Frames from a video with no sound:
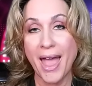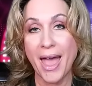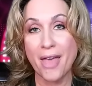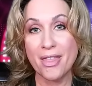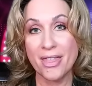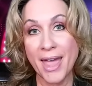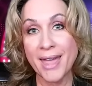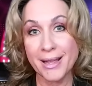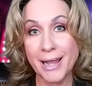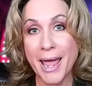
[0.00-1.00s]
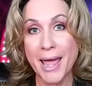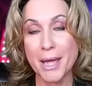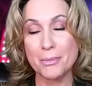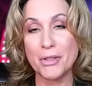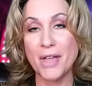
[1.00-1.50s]
And they
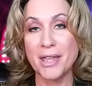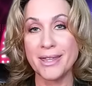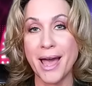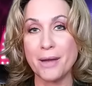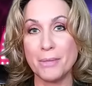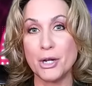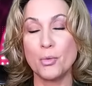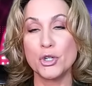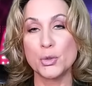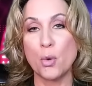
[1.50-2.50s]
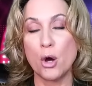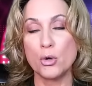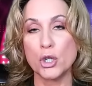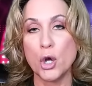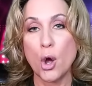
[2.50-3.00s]
claimed that Yetman was,
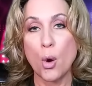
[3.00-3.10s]
quote,